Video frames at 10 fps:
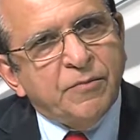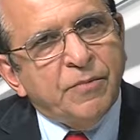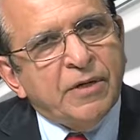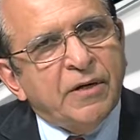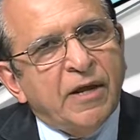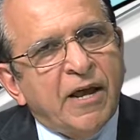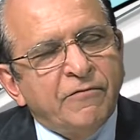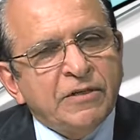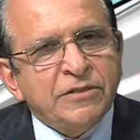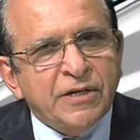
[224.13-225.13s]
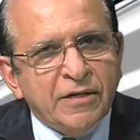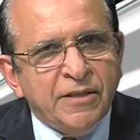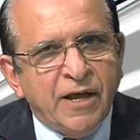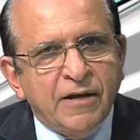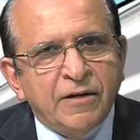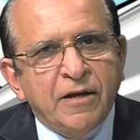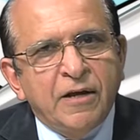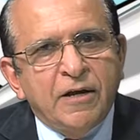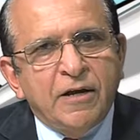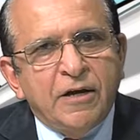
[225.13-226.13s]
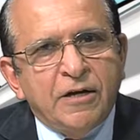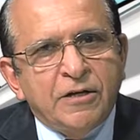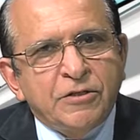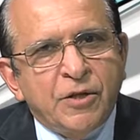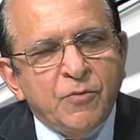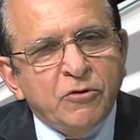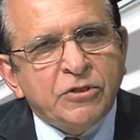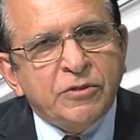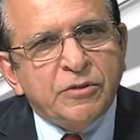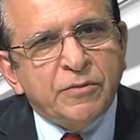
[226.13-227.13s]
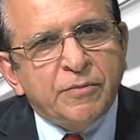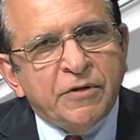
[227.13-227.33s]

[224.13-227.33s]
But having said that, the most